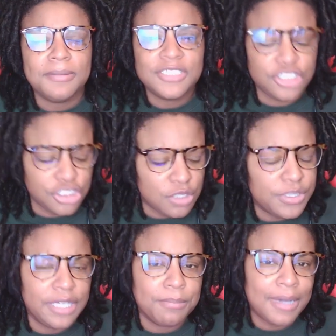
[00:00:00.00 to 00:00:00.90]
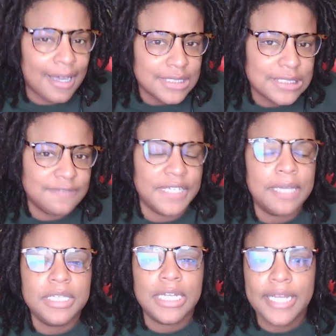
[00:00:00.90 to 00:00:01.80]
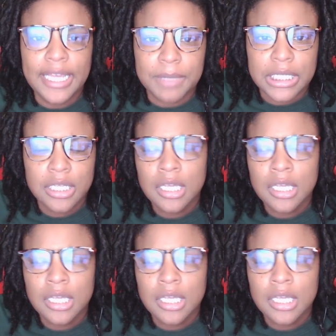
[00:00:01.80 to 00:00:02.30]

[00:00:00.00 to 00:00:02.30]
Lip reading: by just showing a positive family dynamic.